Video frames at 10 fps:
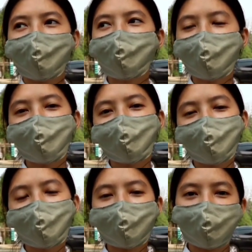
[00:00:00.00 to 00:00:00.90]
we need to
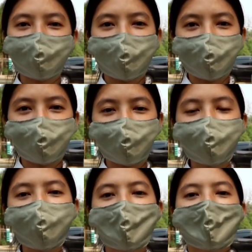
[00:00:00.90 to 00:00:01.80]
use
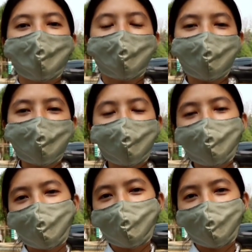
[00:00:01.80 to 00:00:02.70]
sanitizers whenever
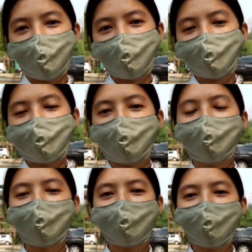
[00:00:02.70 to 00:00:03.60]
we go out and
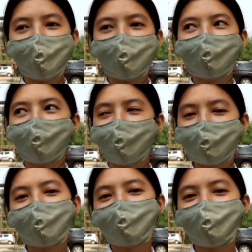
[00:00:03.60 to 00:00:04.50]
be
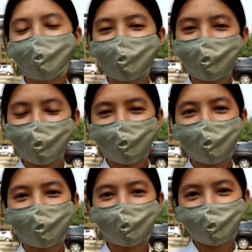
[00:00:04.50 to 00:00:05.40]
maintain social
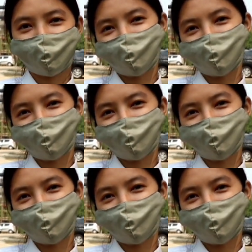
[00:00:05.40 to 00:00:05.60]
distance.